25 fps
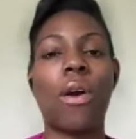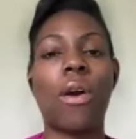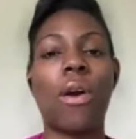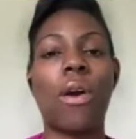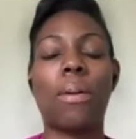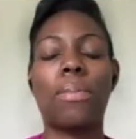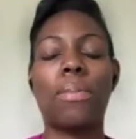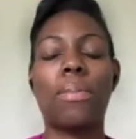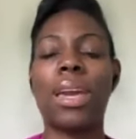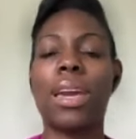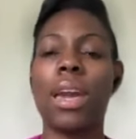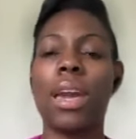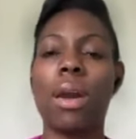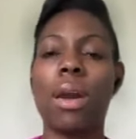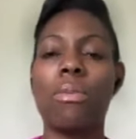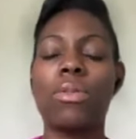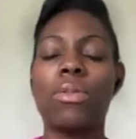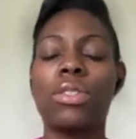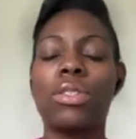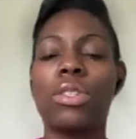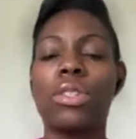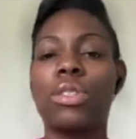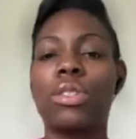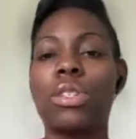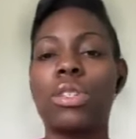Or being
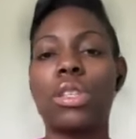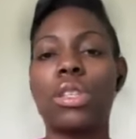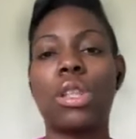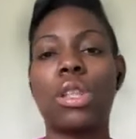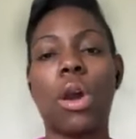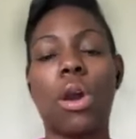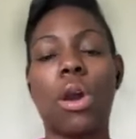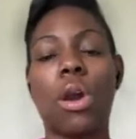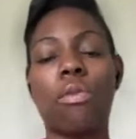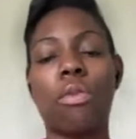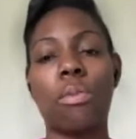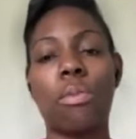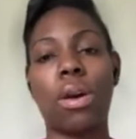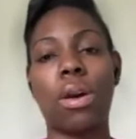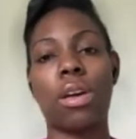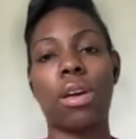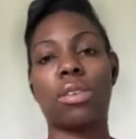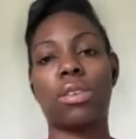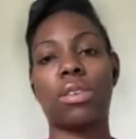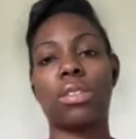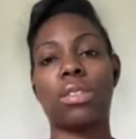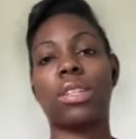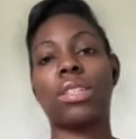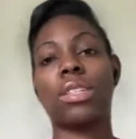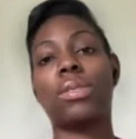able to just learn from
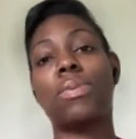others'